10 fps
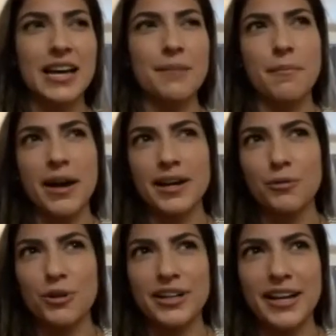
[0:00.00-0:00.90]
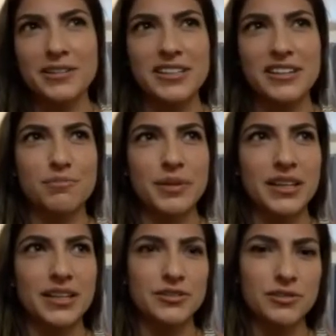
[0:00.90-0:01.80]
my workouts have
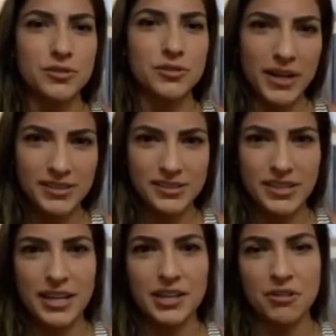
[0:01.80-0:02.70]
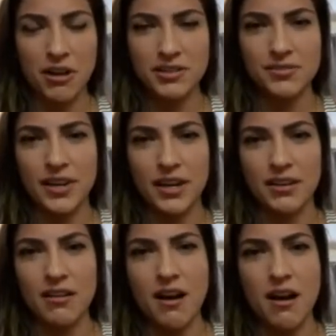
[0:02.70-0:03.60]
been twice a day crossfit
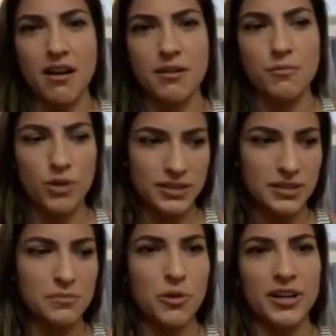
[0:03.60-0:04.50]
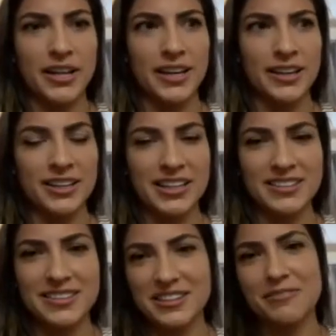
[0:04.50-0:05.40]
um, one in the morning
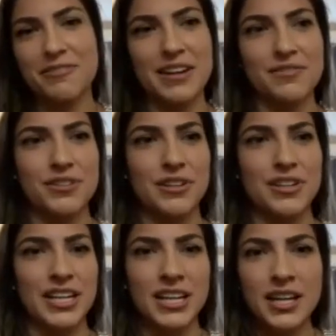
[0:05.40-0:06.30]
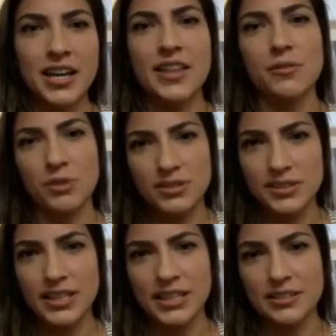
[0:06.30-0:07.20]
get there 5.30 and then once in
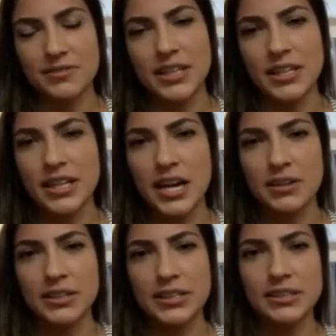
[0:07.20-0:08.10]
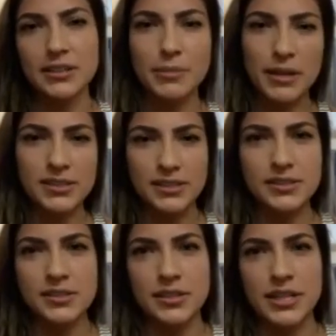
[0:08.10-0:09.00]
the evening i'll get there about
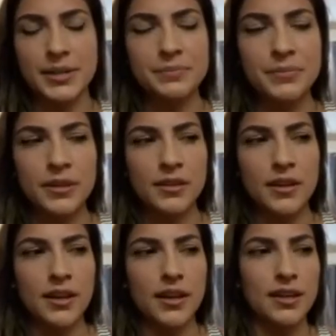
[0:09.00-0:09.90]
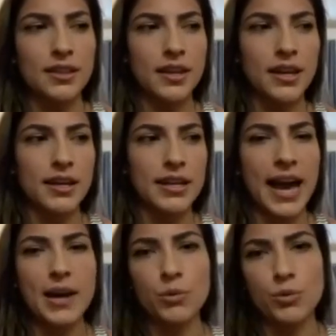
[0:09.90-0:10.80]
6.30 and then
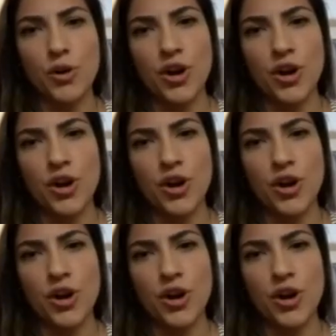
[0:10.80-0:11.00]
i You're will both run-